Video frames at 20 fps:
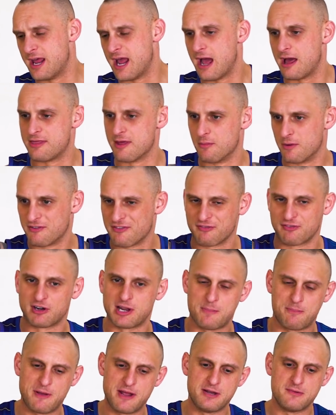the, then we
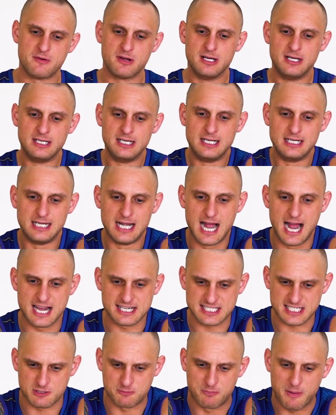flip it.
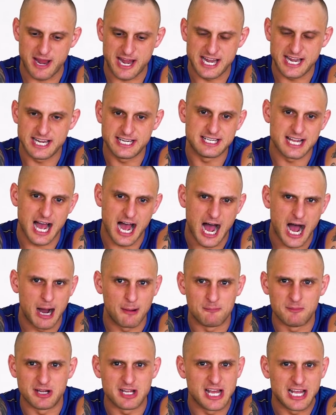Our speed,
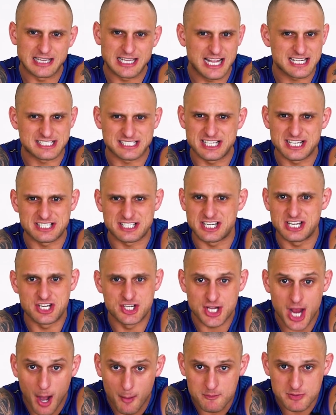um, our elasticity
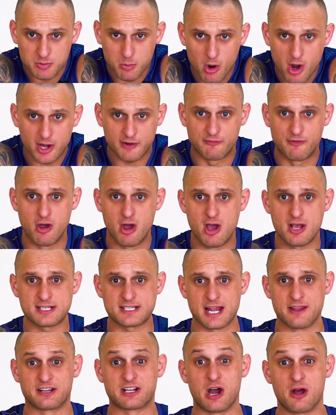jumps work
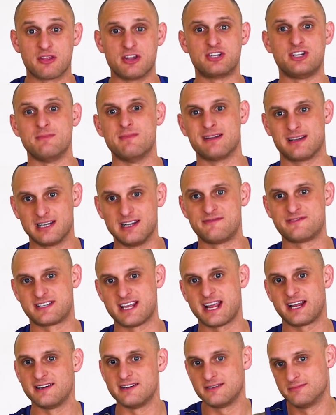first and then go in the gym and lift
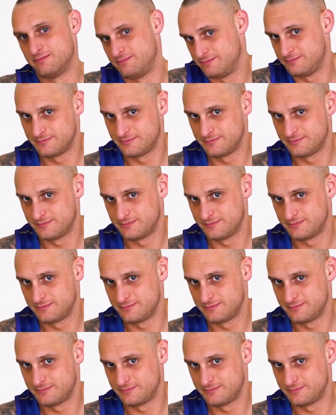second.